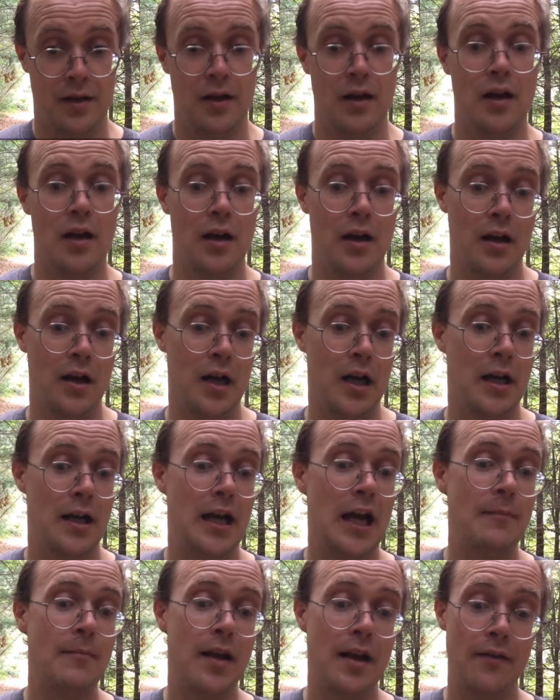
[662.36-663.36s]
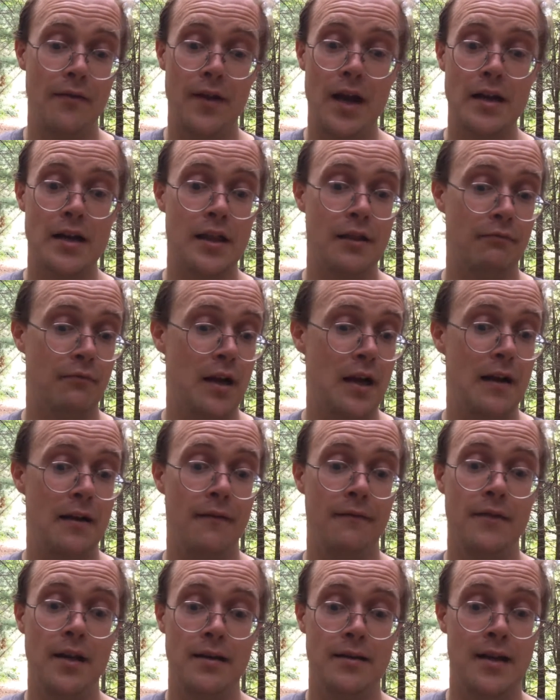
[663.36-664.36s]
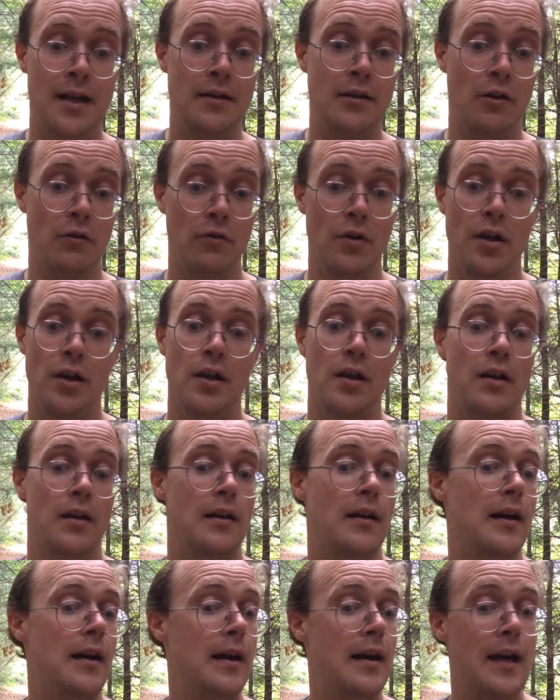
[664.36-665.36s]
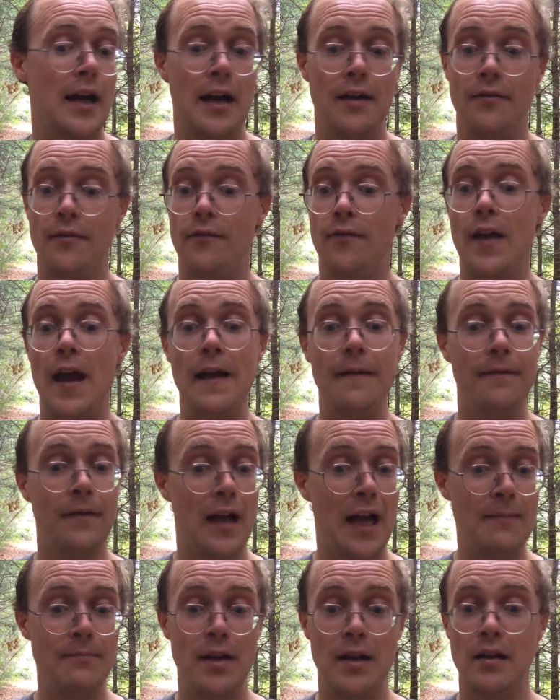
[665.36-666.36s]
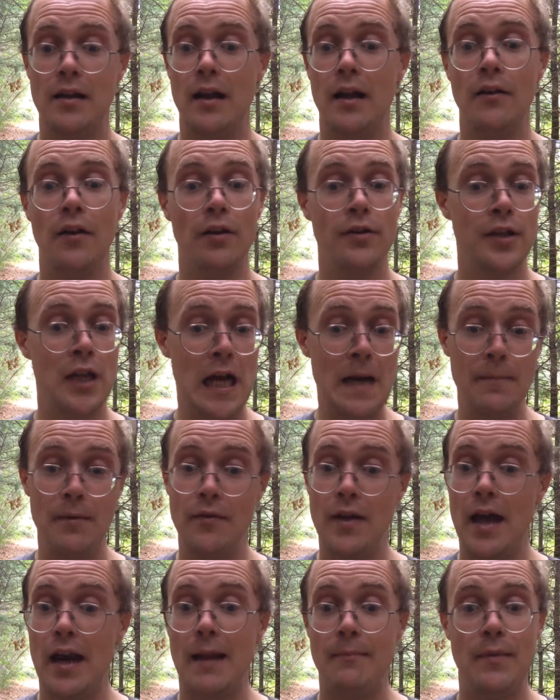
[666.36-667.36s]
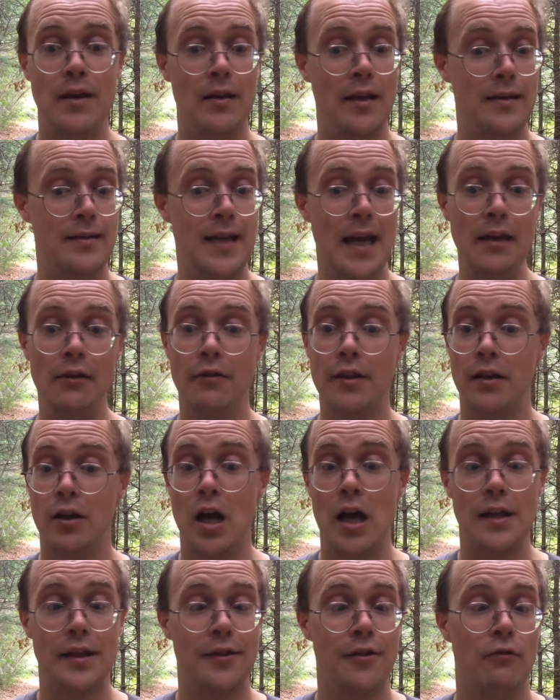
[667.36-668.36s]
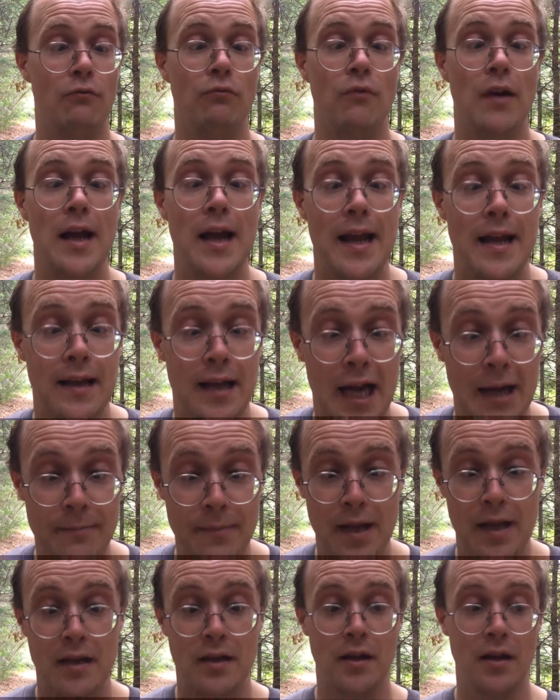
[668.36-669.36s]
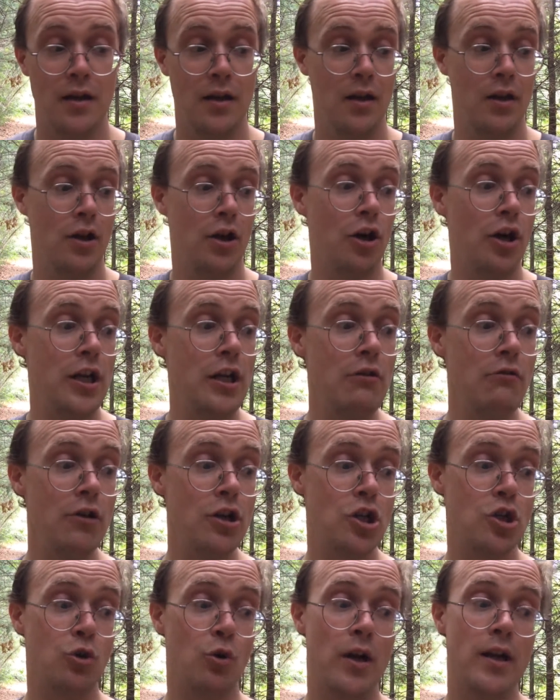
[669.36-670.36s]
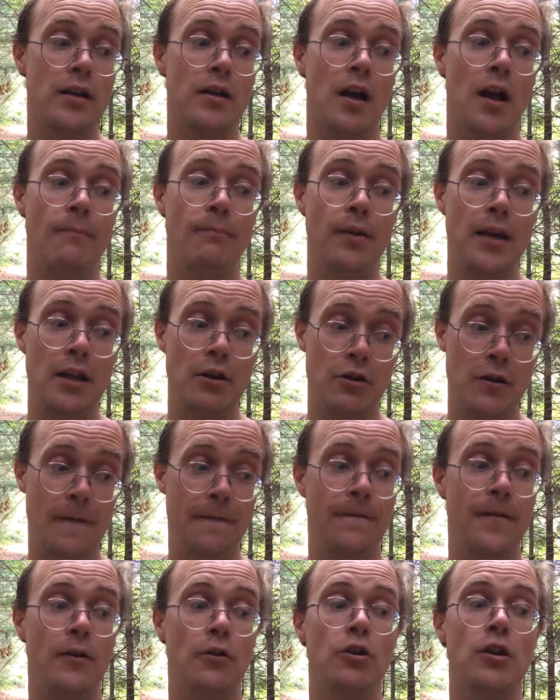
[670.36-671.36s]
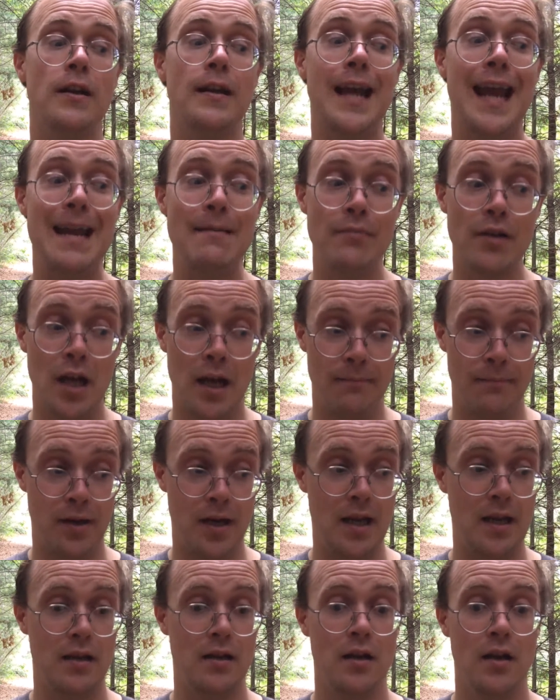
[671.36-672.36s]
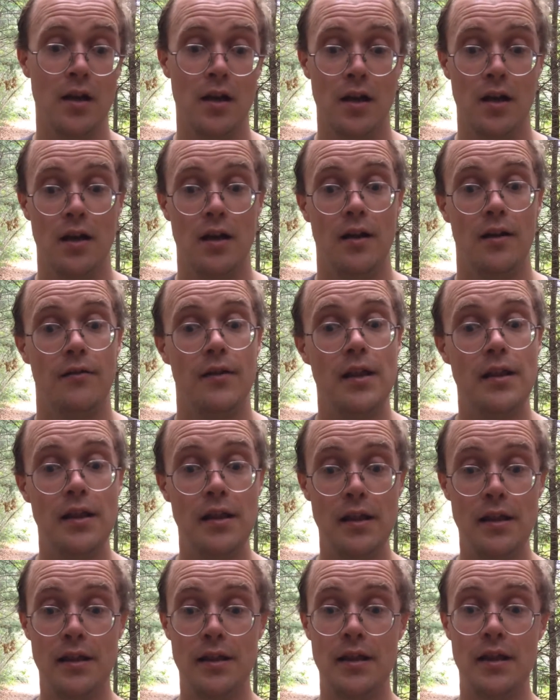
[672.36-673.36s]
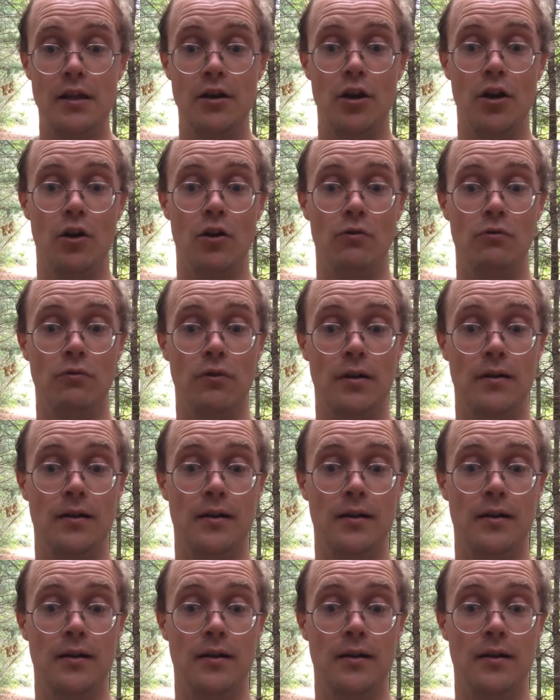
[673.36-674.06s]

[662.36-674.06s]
I mean, that's the way of Nintendo. I mean, on top of that, I mean, Nintendo's lost their way. I mean, are you a toy company or a game company? This is, you know,